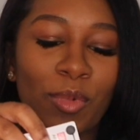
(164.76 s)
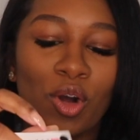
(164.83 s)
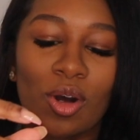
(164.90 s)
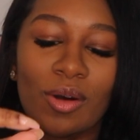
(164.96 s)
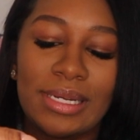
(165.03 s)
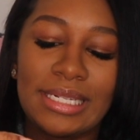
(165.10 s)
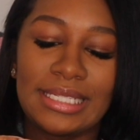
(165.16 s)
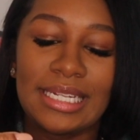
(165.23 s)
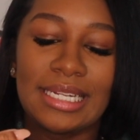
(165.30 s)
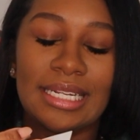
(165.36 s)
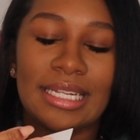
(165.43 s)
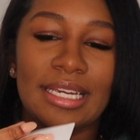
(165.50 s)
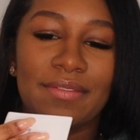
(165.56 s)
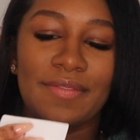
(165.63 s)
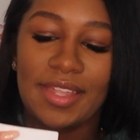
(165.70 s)
going to
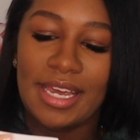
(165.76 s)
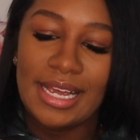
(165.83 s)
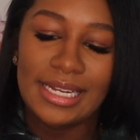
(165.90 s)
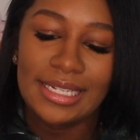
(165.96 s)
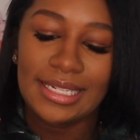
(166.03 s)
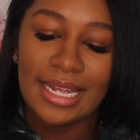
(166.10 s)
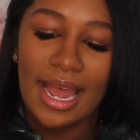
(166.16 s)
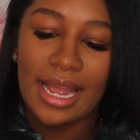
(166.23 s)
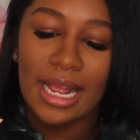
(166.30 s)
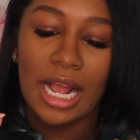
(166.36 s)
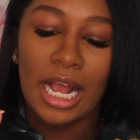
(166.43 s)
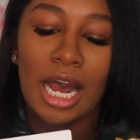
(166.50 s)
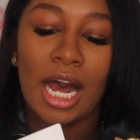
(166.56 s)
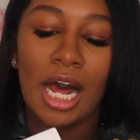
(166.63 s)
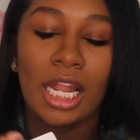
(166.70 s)
leave the exact
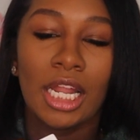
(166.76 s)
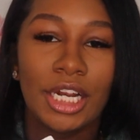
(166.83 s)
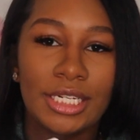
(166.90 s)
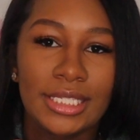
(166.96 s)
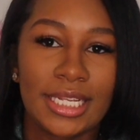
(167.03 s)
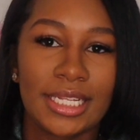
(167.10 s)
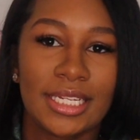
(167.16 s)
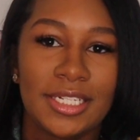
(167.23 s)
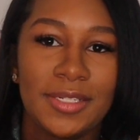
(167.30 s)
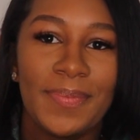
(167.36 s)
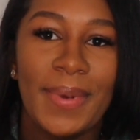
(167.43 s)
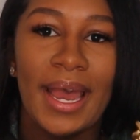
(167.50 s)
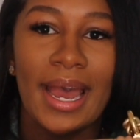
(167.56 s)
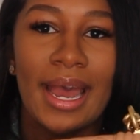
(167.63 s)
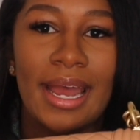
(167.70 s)
color to this
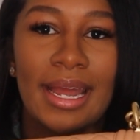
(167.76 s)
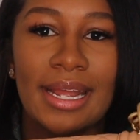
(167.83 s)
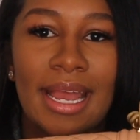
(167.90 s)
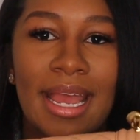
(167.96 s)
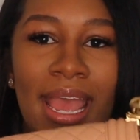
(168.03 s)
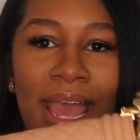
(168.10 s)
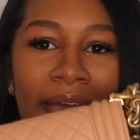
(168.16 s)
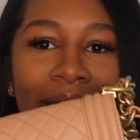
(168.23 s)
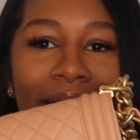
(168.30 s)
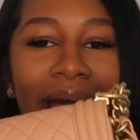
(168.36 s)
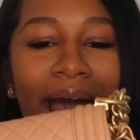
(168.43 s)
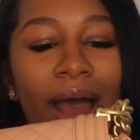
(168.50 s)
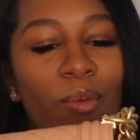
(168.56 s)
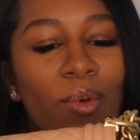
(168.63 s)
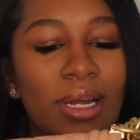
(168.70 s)
bag.
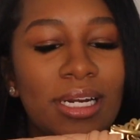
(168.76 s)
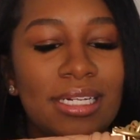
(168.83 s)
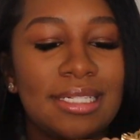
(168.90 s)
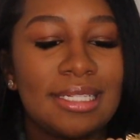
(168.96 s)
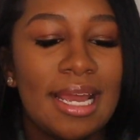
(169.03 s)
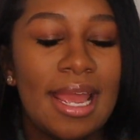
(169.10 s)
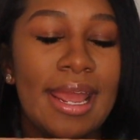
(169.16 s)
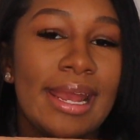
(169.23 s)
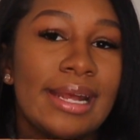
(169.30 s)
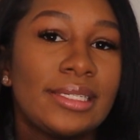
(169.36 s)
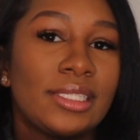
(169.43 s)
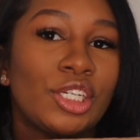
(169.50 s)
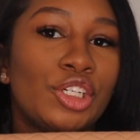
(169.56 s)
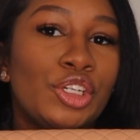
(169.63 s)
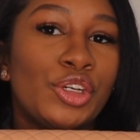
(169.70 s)
I want to say
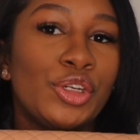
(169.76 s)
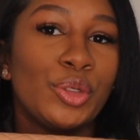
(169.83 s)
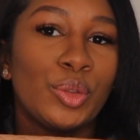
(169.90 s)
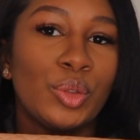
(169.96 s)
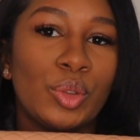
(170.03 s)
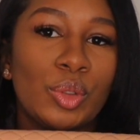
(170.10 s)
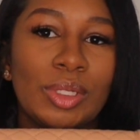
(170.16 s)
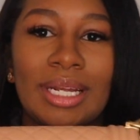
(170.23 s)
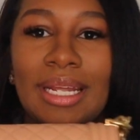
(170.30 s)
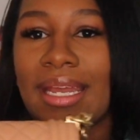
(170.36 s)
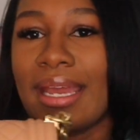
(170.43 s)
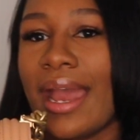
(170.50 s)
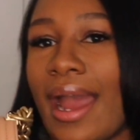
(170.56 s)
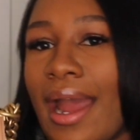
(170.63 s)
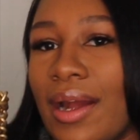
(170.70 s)
it's a nude
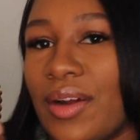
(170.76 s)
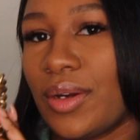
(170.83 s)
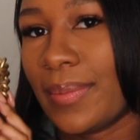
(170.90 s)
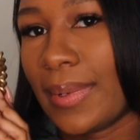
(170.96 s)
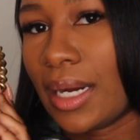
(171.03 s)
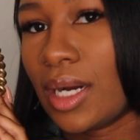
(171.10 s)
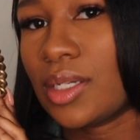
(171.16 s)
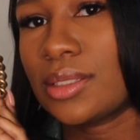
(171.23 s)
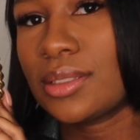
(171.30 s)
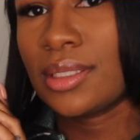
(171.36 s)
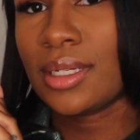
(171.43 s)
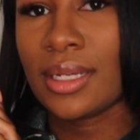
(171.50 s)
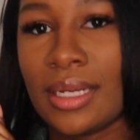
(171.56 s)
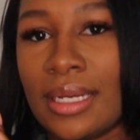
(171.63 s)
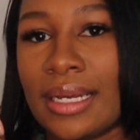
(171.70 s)
caramel
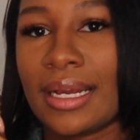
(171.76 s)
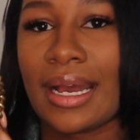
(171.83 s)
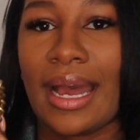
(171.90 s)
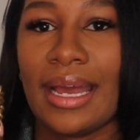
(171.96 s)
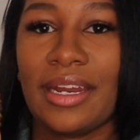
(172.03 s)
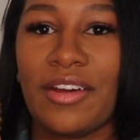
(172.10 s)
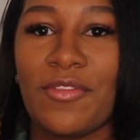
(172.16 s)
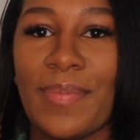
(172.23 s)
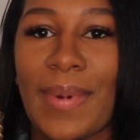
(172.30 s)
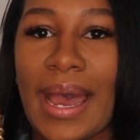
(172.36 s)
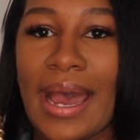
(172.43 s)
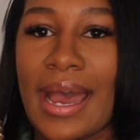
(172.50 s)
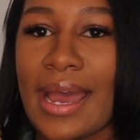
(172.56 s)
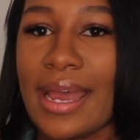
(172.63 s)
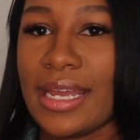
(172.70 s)
kind of
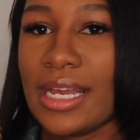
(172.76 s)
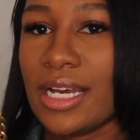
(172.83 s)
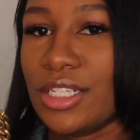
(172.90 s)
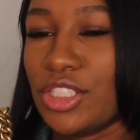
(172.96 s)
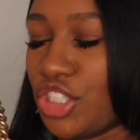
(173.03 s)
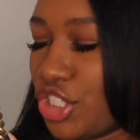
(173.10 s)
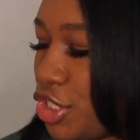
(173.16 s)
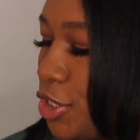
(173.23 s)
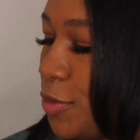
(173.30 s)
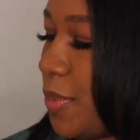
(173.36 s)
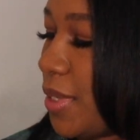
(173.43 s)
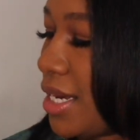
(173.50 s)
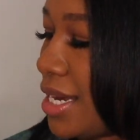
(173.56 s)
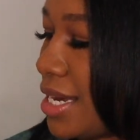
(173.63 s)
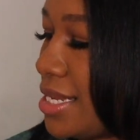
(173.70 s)
bag, just
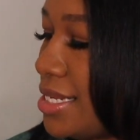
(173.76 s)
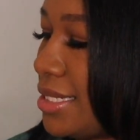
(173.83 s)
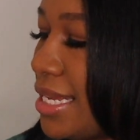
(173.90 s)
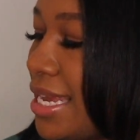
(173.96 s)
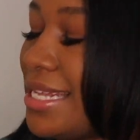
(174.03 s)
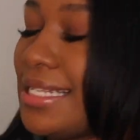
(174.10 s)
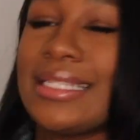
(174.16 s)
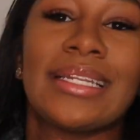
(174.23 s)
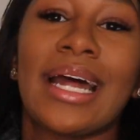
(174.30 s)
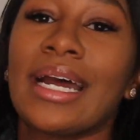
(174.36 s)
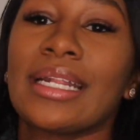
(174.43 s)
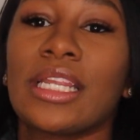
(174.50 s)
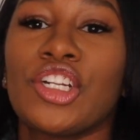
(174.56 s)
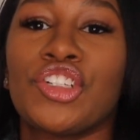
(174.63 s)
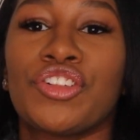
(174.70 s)
because it's
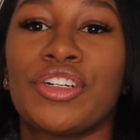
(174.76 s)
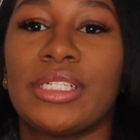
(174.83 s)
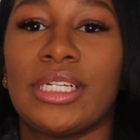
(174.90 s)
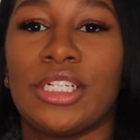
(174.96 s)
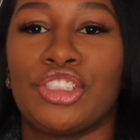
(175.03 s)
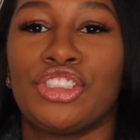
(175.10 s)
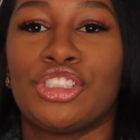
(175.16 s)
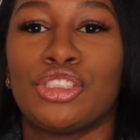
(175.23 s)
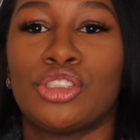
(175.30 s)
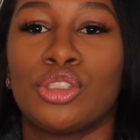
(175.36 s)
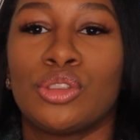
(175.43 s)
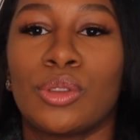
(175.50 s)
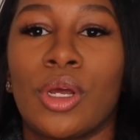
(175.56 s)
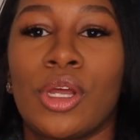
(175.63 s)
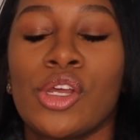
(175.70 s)
not the
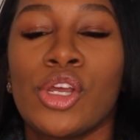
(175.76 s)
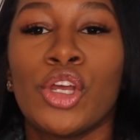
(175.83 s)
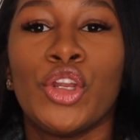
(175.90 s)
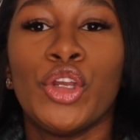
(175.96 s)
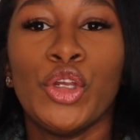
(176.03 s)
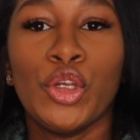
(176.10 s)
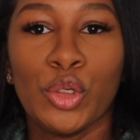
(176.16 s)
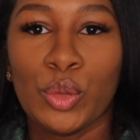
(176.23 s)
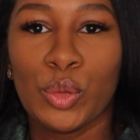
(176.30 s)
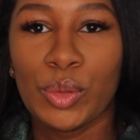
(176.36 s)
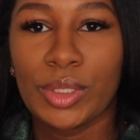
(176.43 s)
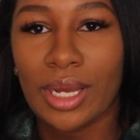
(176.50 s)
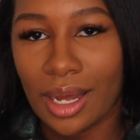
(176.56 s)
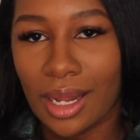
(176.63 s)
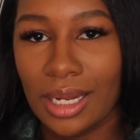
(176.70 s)
traditional
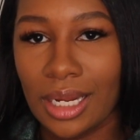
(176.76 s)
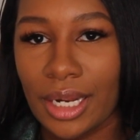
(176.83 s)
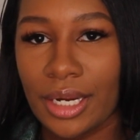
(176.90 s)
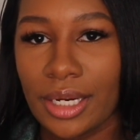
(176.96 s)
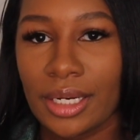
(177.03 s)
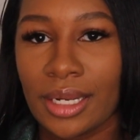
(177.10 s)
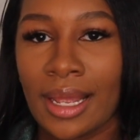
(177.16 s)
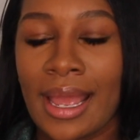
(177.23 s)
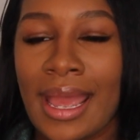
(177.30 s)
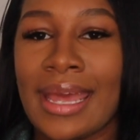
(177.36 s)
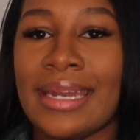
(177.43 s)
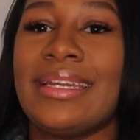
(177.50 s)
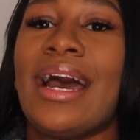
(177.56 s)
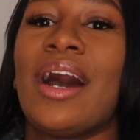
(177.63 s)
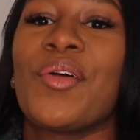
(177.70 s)
nude color.
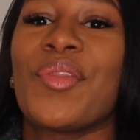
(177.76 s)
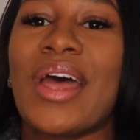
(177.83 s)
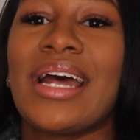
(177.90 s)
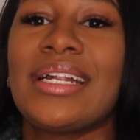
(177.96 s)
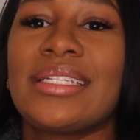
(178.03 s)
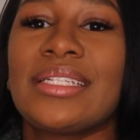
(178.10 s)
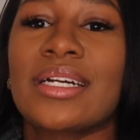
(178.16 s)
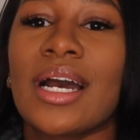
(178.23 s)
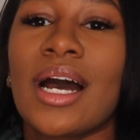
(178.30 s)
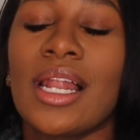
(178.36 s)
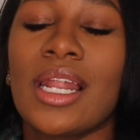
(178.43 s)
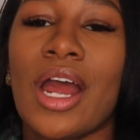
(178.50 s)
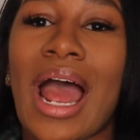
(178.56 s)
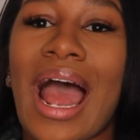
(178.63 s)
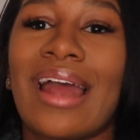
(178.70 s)
Now that's the
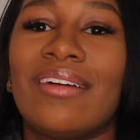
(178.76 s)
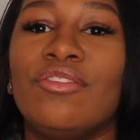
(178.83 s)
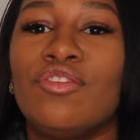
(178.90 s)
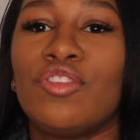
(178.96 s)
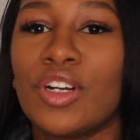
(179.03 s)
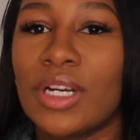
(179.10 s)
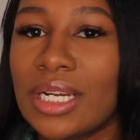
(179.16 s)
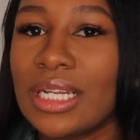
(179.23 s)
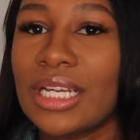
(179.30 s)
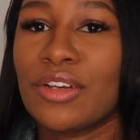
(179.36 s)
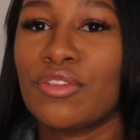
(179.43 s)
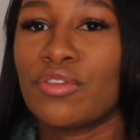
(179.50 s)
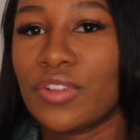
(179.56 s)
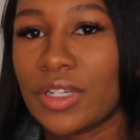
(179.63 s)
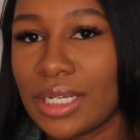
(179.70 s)
color I really
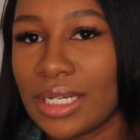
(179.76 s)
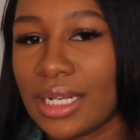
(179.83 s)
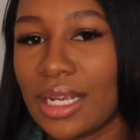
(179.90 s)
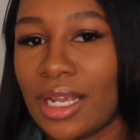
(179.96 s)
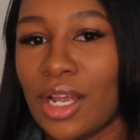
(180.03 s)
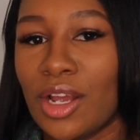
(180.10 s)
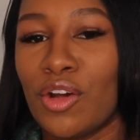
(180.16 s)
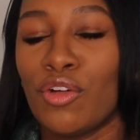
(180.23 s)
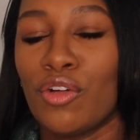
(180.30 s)
wanted.